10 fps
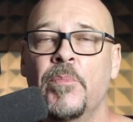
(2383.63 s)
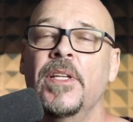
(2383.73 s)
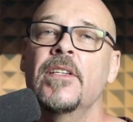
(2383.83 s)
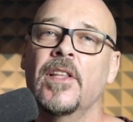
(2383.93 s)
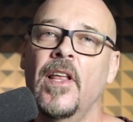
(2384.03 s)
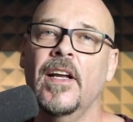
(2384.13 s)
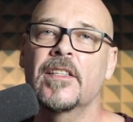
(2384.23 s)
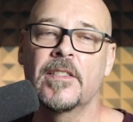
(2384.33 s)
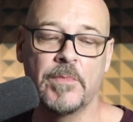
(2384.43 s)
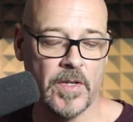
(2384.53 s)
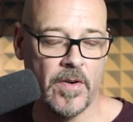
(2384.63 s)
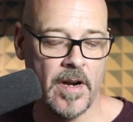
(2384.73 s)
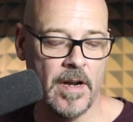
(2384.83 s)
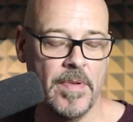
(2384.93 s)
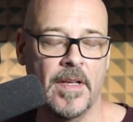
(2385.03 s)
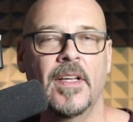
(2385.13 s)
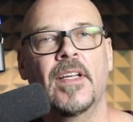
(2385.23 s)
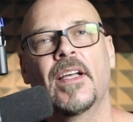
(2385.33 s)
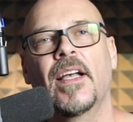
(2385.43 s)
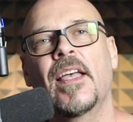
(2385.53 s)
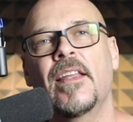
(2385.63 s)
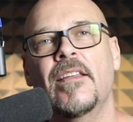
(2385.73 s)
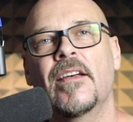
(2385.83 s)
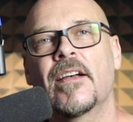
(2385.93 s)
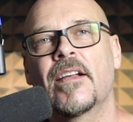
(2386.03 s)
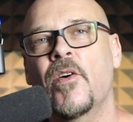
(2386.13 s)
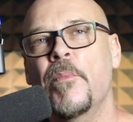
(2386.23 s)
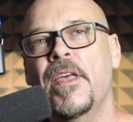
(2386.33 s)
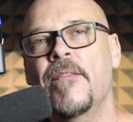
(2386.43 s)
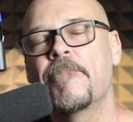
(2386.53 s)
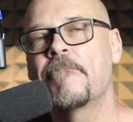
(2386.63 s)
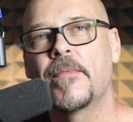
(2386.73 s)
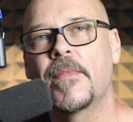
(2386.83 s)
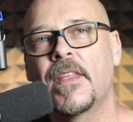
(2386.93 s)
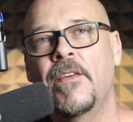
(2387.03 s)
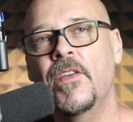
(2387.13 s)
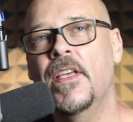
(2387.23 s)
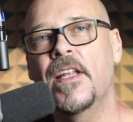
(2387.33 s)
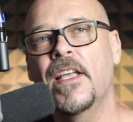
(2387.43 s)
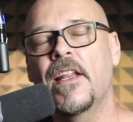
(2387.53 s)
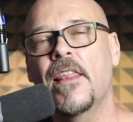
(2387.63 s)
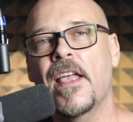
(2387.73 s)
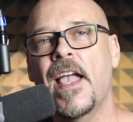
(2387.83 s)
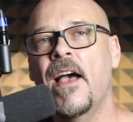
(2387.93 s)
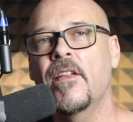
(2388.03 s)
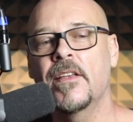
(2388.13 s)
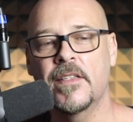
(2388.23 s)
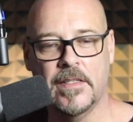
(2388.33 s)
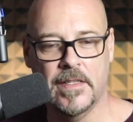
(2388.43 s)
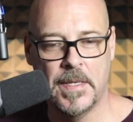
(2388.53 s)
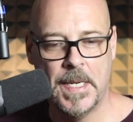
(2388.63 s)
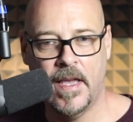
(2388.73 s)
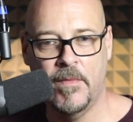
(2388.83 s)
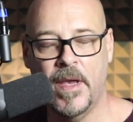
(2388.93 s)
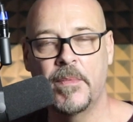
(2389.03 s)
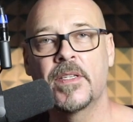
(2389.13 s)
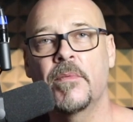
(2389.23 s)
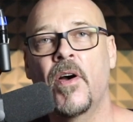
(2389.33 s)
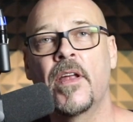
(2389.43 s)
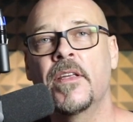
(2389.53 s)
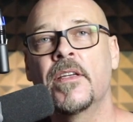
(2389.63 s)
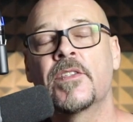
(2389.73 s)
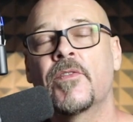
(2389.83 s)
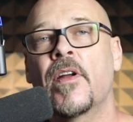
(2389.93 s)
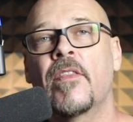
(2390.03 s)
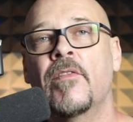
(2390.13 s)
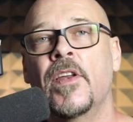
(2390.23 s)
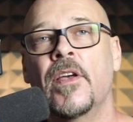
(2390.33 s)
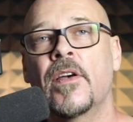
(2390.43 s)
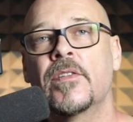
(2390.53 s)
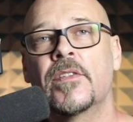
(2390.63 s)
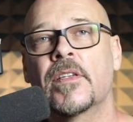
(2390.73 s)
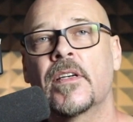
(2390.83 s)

Please like and subscribe and comment if you're getting anything out of this and maybe some ideas for other videos.